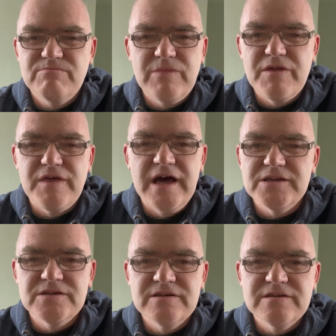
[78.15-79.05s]

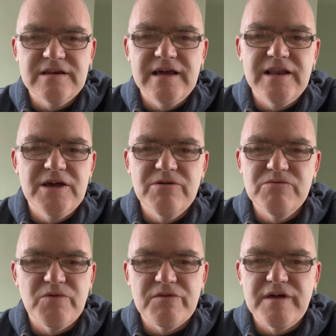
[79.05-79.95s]
1,000, let
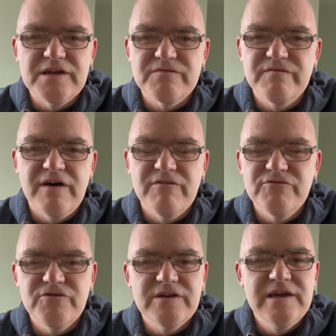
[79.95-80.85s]
alone
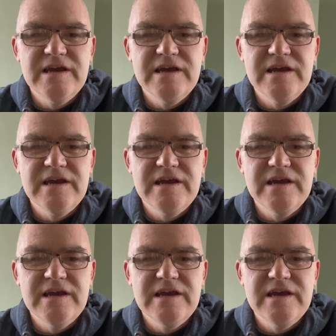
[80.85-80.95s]
1,500.